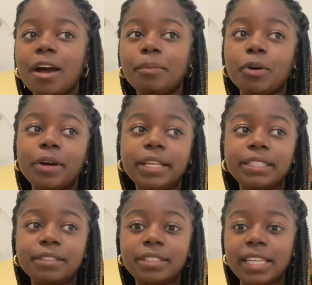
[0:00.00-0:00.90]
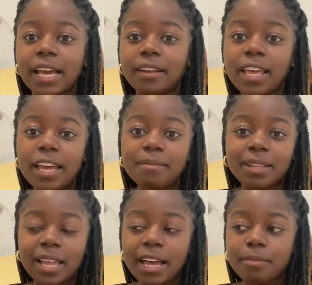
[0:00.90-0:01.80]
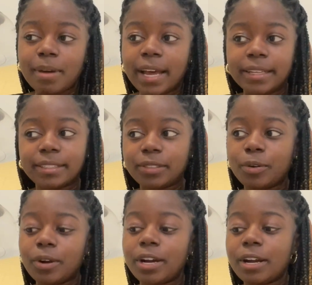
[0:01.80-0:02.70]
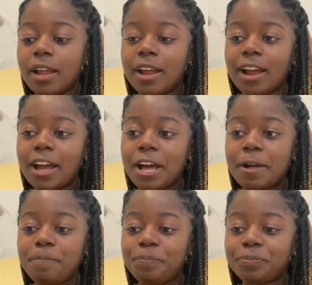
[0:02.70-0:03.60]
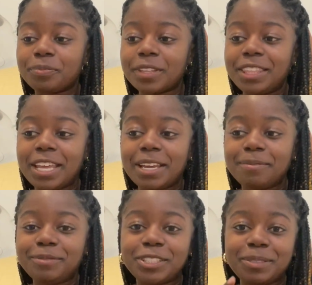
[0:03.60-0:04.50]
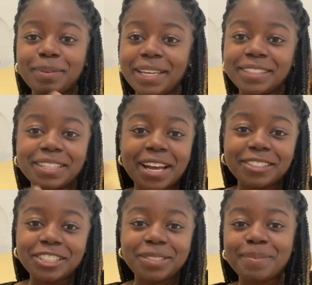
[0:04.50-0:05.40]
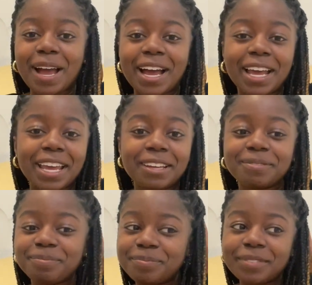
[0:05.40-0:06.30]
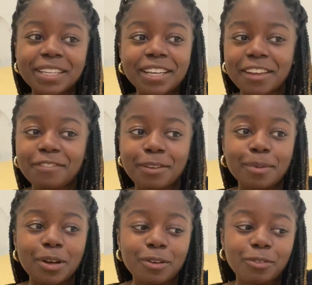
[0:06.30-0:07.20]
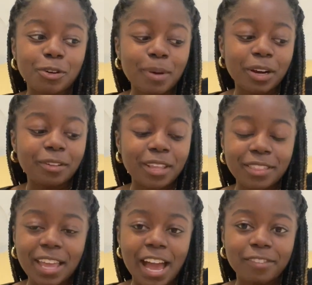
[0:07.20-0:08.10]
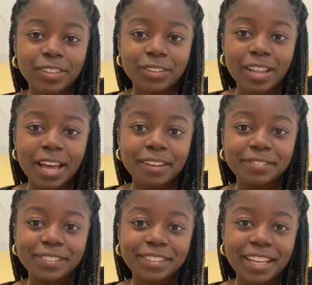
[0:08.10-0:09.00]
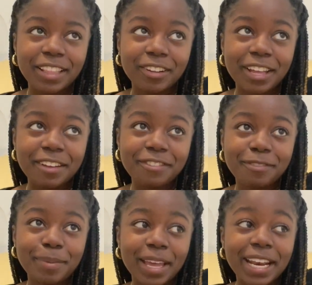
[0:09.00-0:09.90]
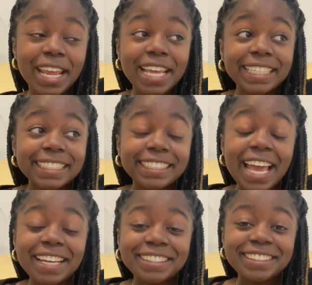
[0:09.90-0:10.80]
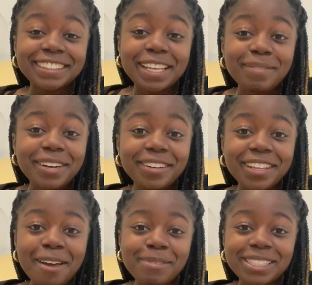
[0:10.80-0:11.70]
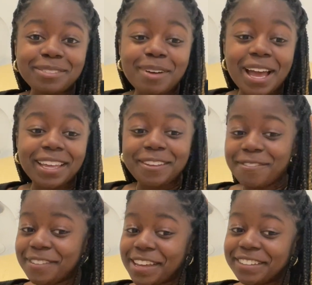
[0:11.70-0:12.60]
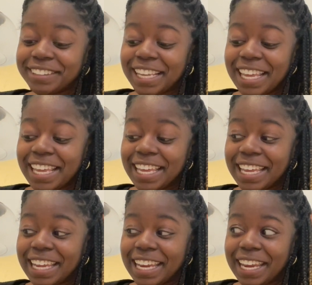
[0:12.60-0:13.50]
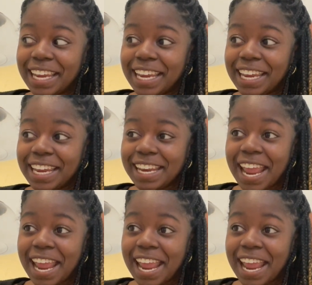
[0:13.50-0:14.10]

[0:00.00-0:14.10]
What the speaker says: going to TLM, the Latin Mass, or them just being touched by a female role model that they have in their life. But yeah, just let me know in the comments why you veil, and